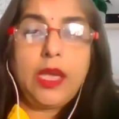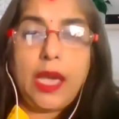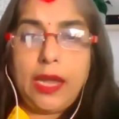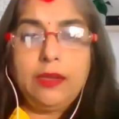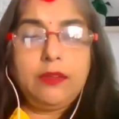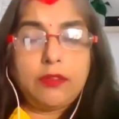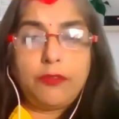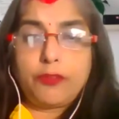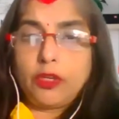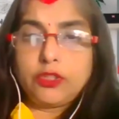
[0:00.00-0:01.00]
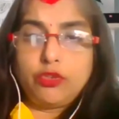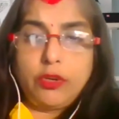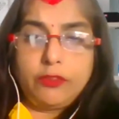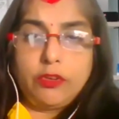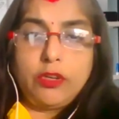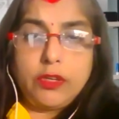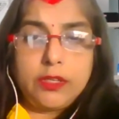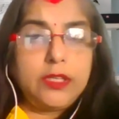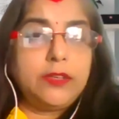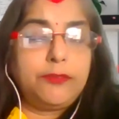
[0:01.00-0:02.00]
And of course, you don't have to learn it.